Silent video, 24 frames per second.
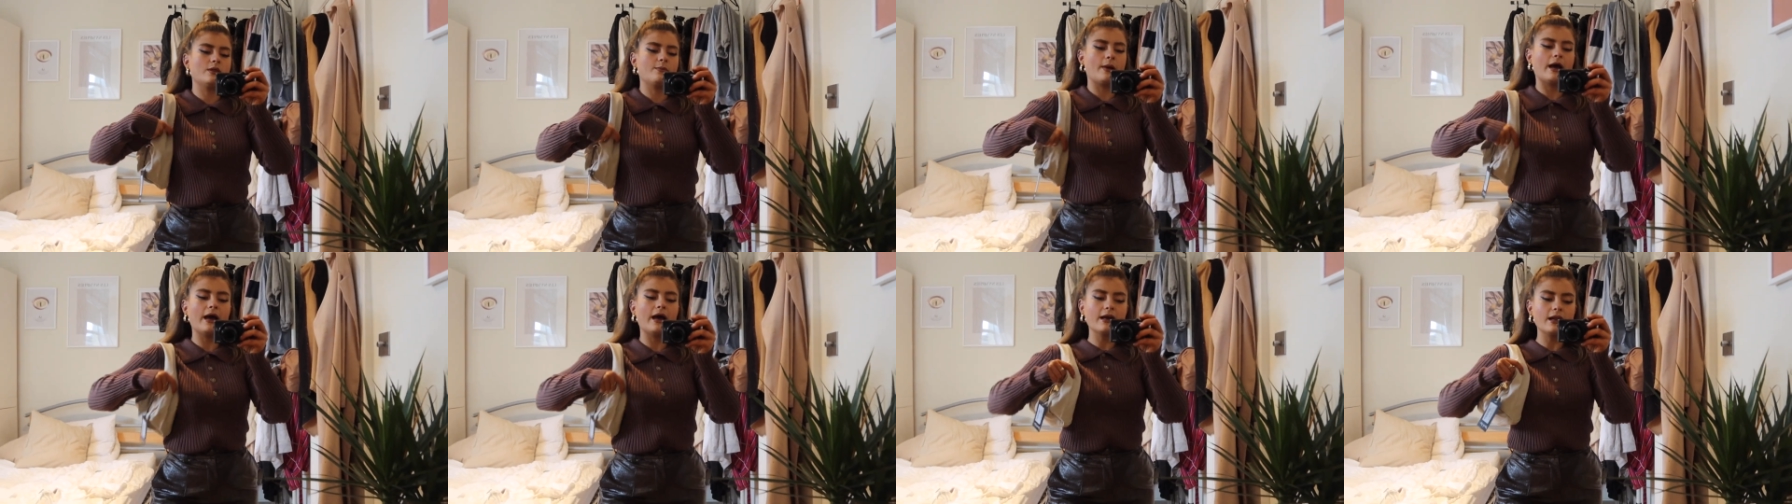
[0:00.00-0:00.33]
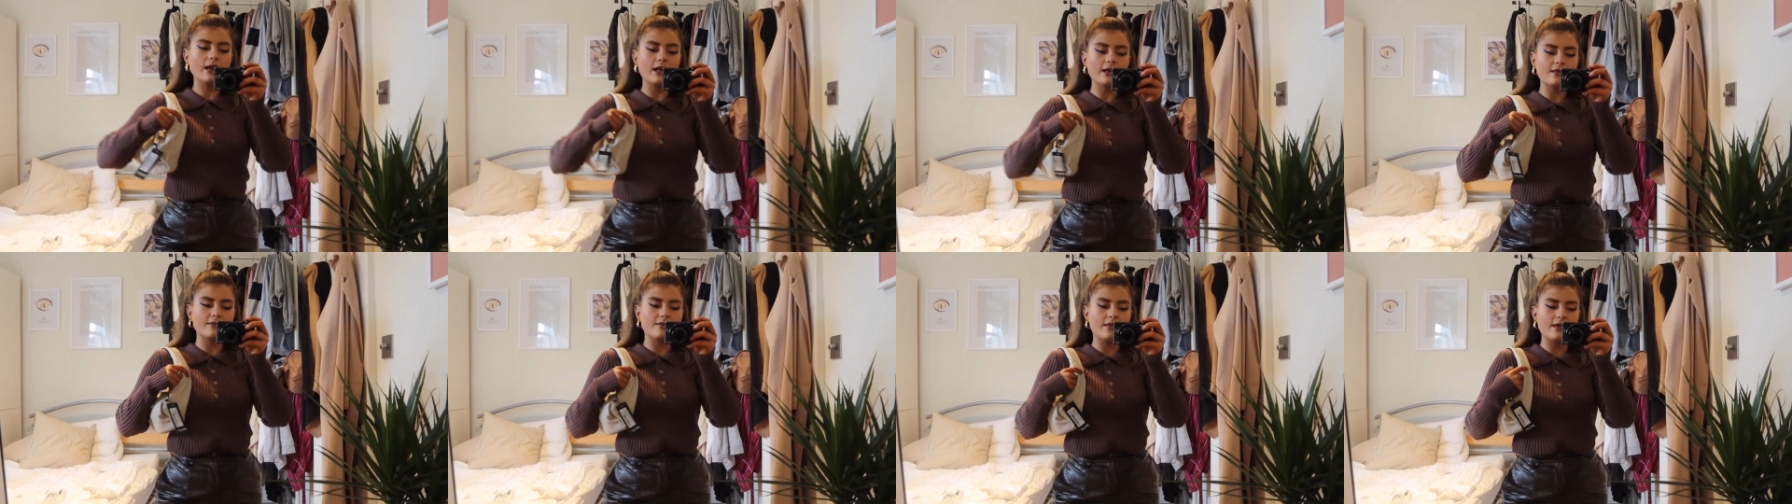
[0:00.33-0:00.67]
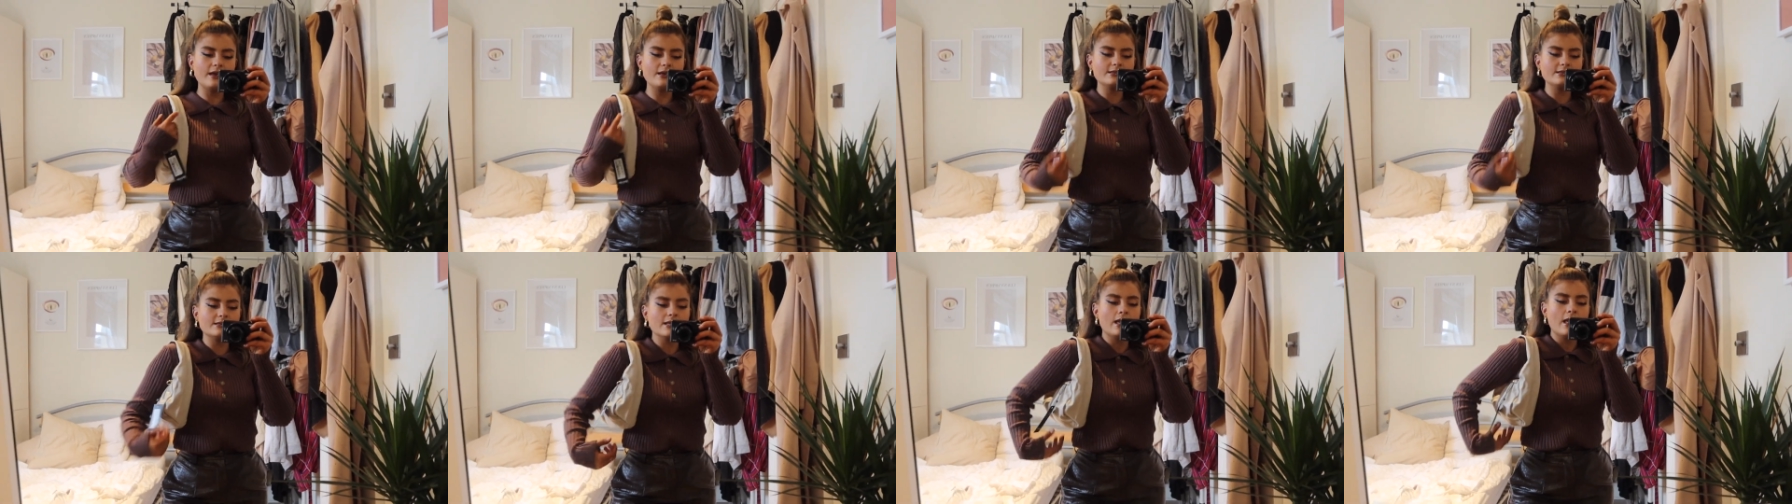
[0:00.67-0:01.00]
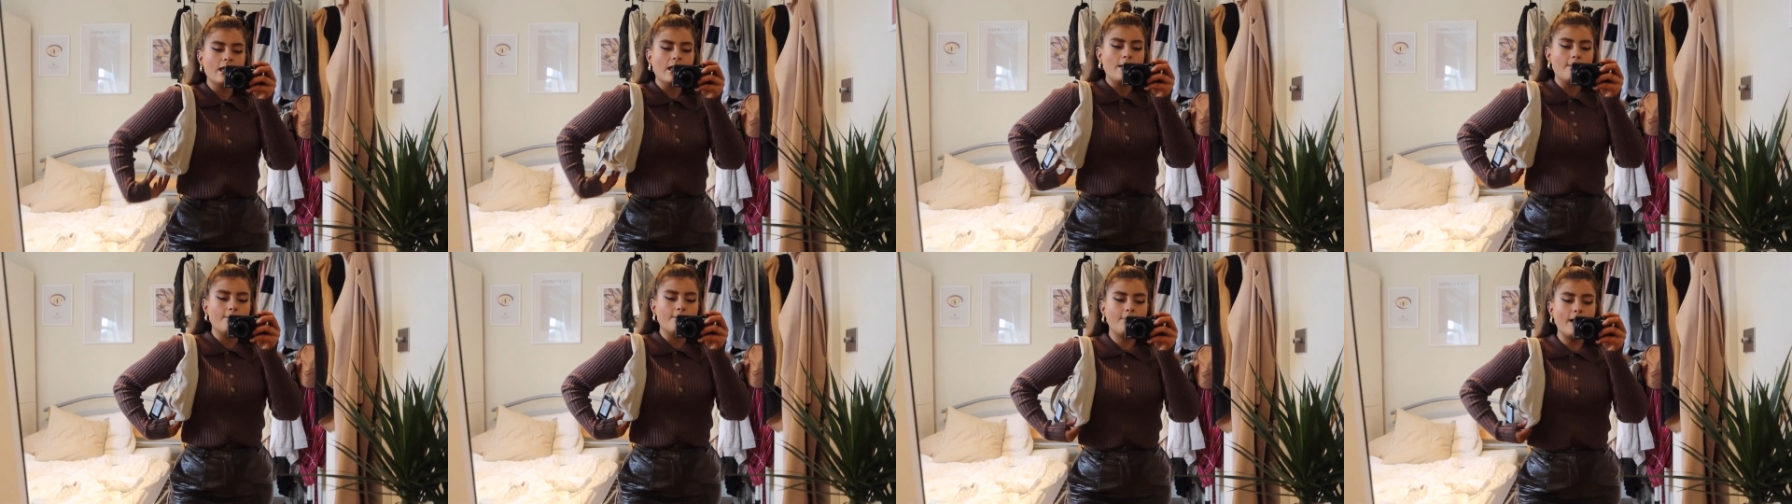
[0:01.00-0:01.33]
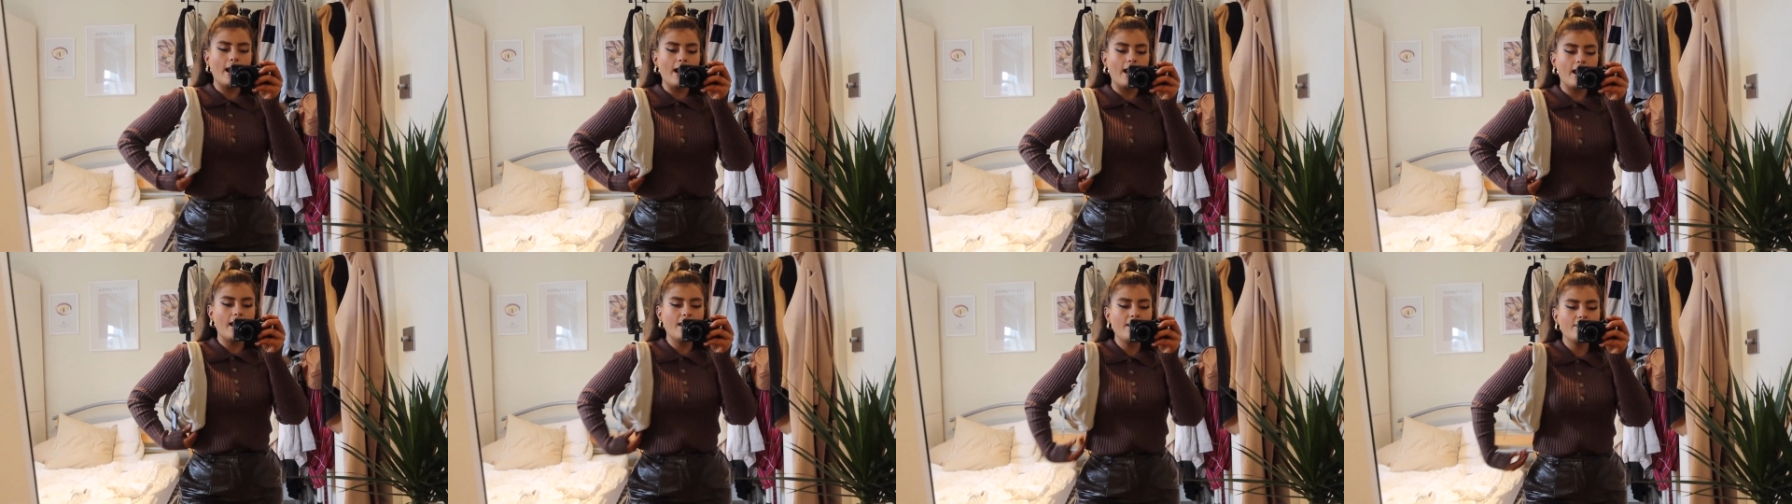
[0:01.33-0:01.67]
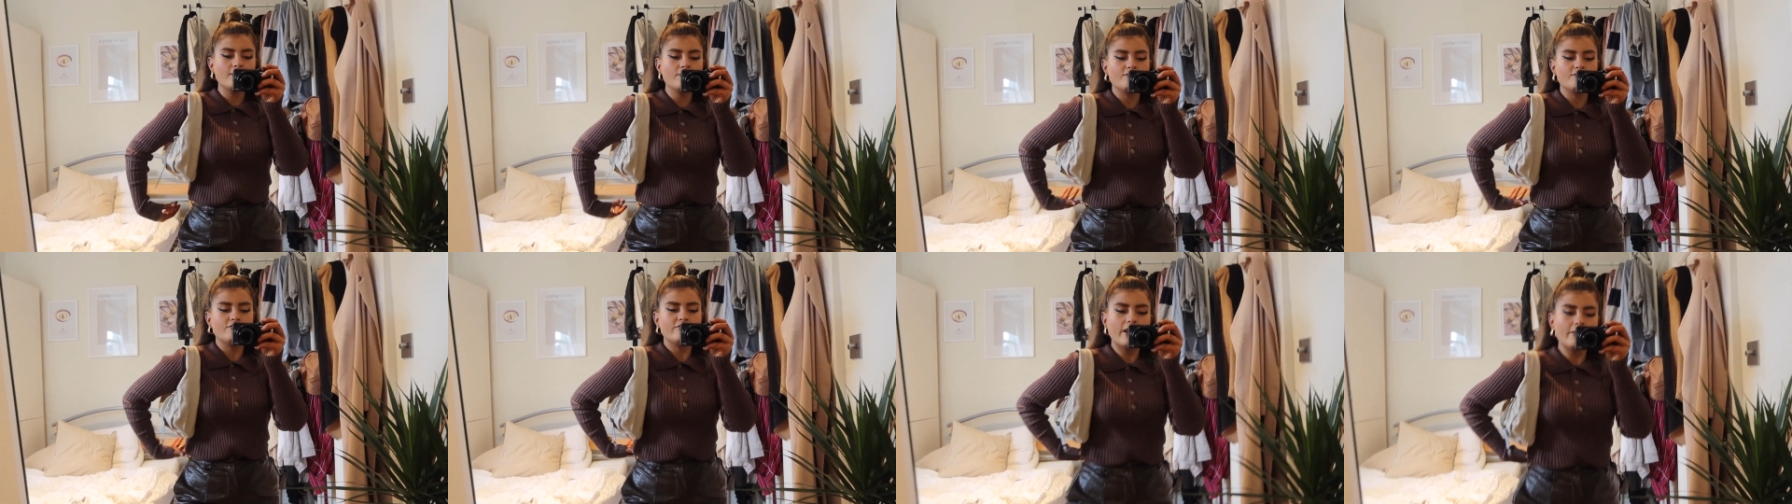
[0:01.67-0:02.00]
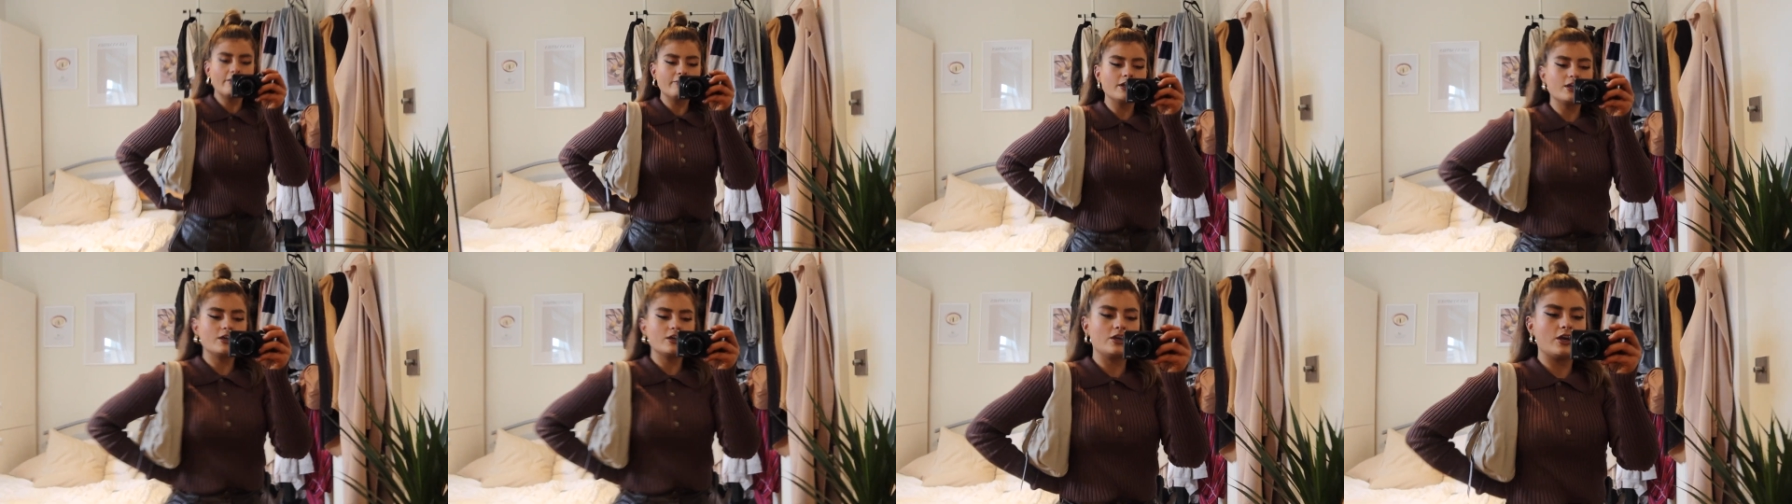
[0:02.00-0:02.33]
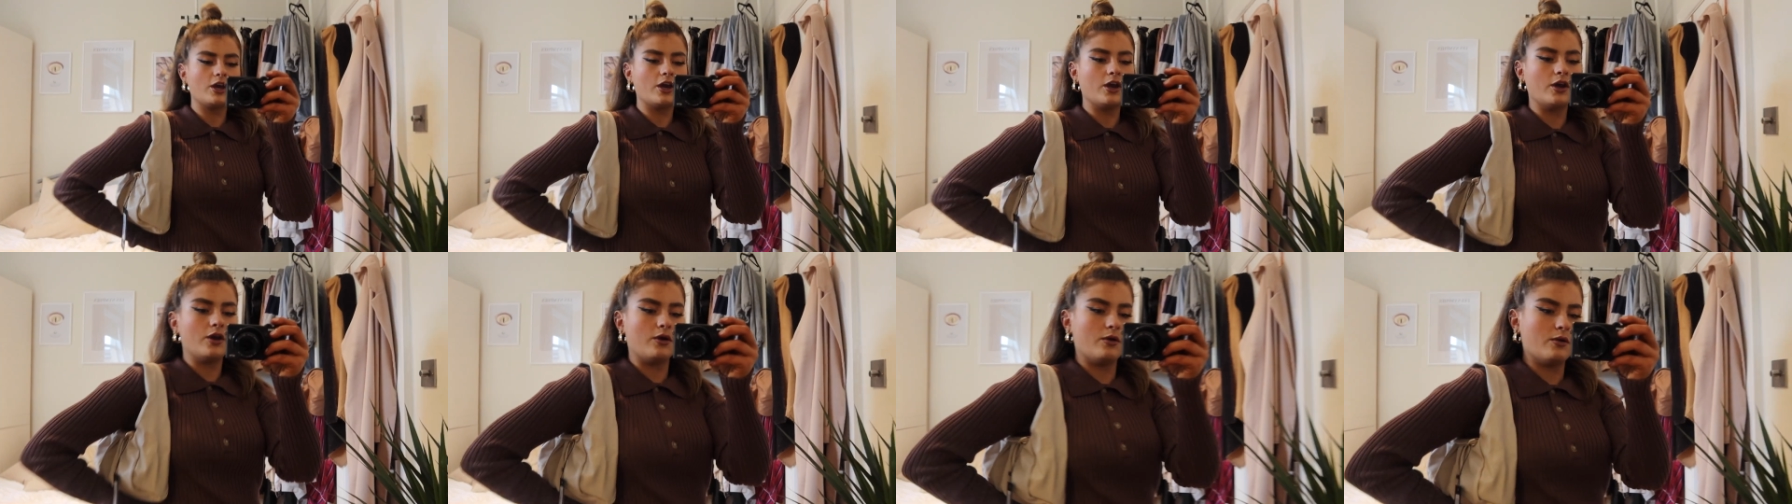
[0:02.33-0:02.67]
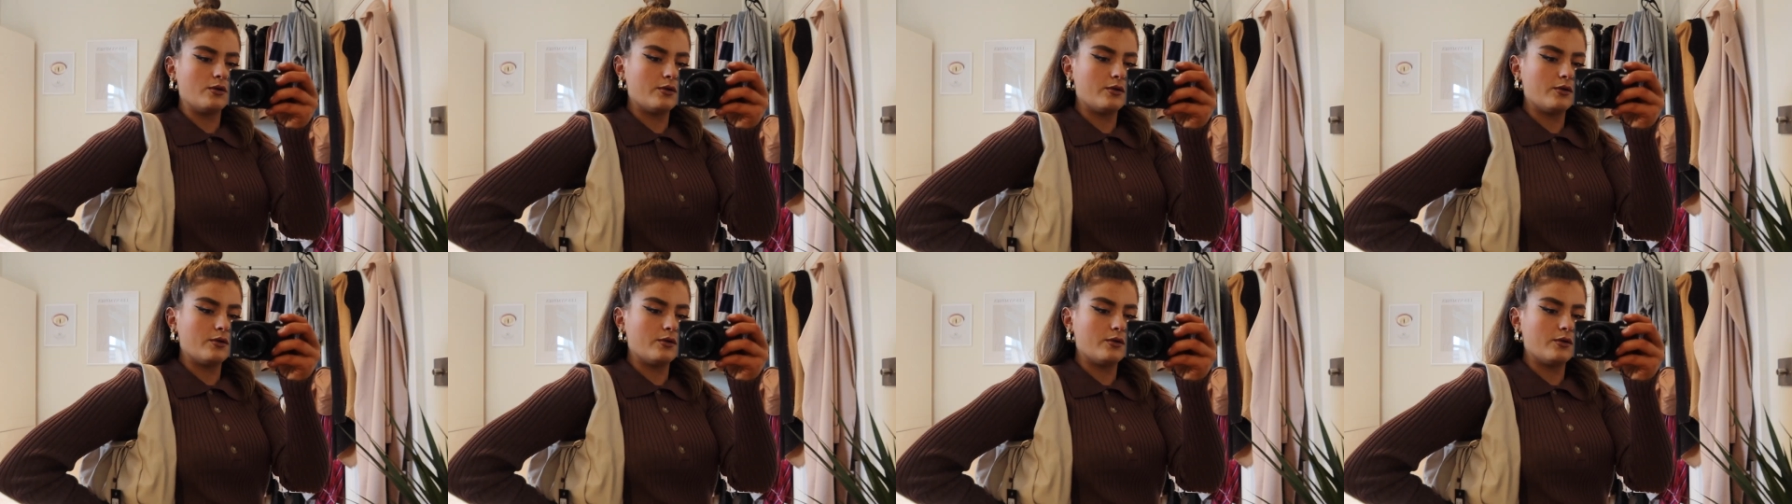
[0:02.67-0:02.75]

bag like this, but very cute.